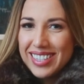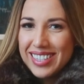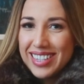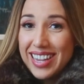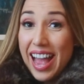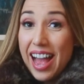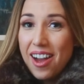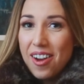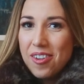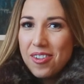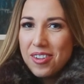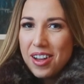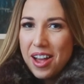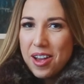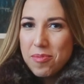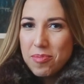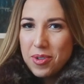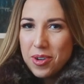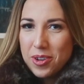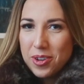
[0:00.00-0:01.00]
Now
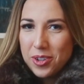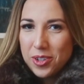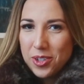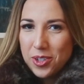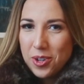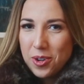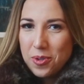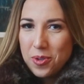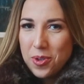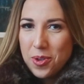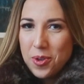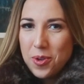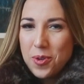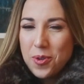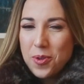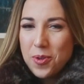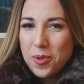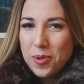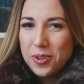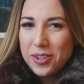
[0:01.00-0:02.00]
I'm gonna show
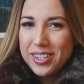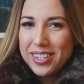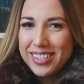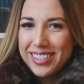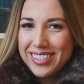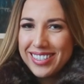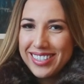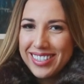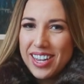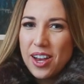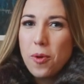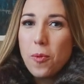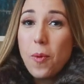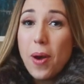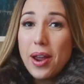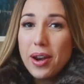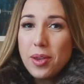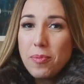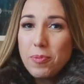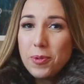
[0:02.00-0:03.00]
you
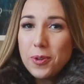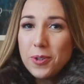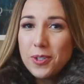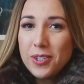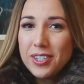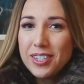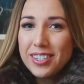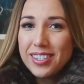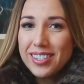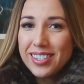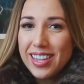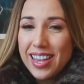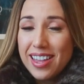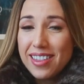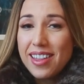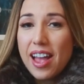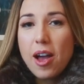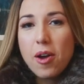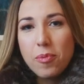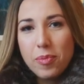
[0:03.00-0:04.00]
what I purchased,
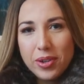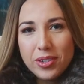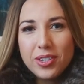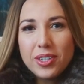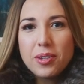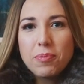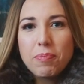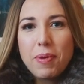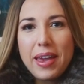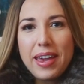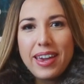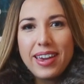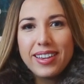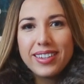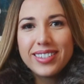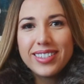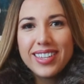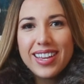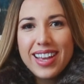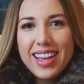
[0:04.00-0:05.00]
how much I
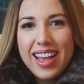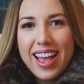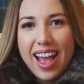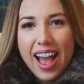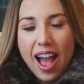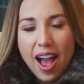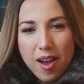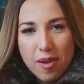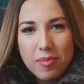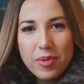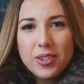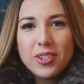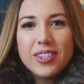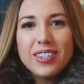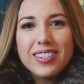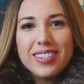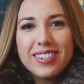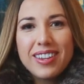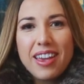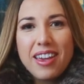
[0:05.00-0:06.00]
paid, how much
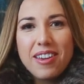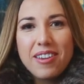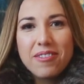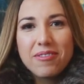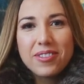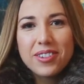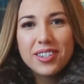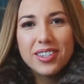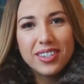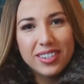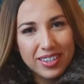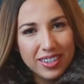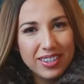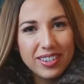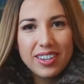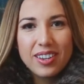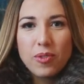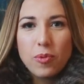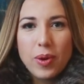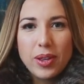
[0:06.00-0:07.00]
I saved,
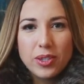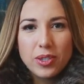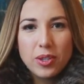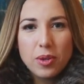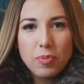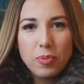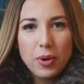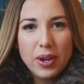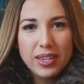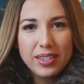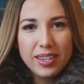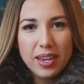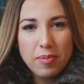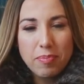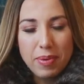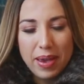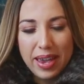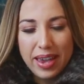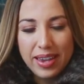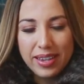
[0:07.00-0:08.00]
what's the price I
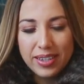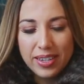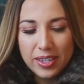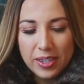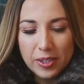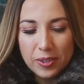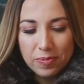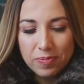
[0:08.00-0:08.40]
paid.